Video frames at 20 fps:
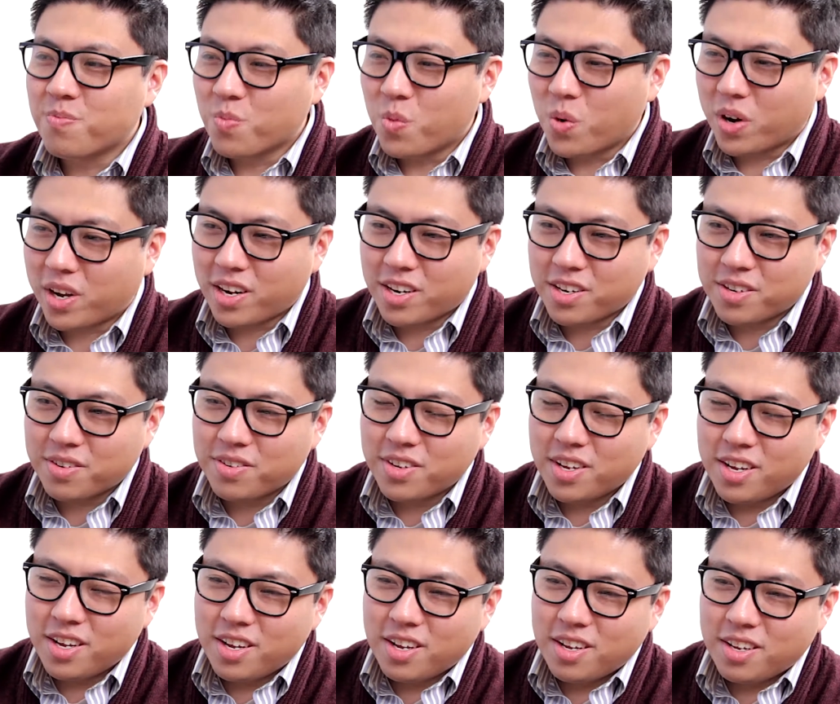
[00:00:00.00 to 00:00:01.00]
What kind of
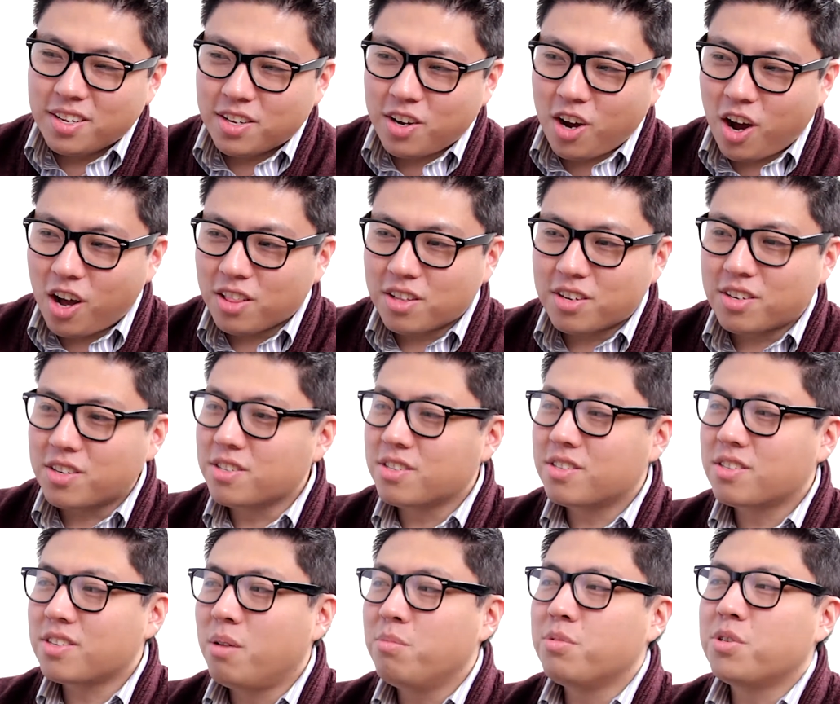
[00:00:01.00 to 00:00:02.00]

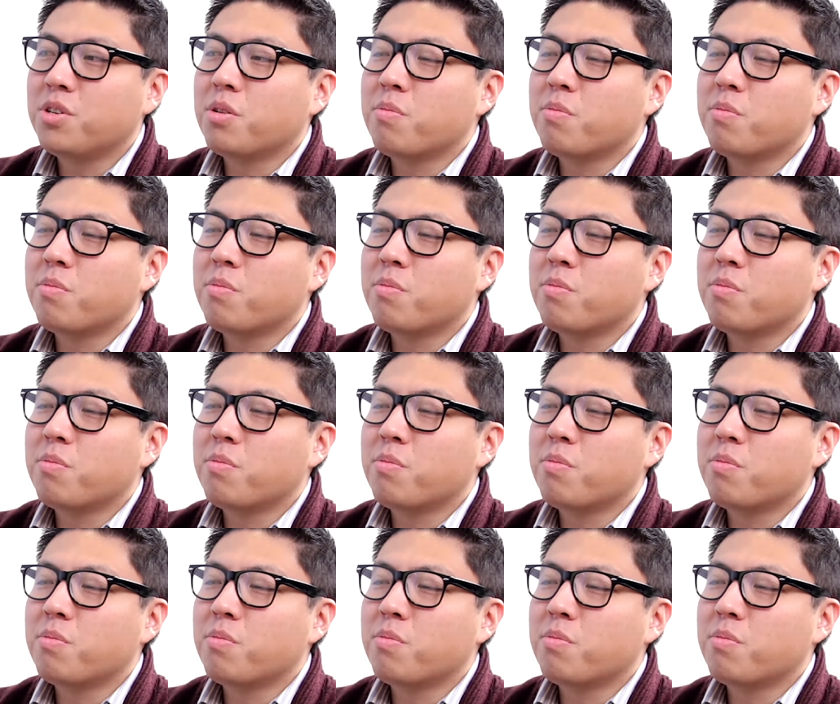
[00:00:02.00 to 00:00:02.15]
colors come to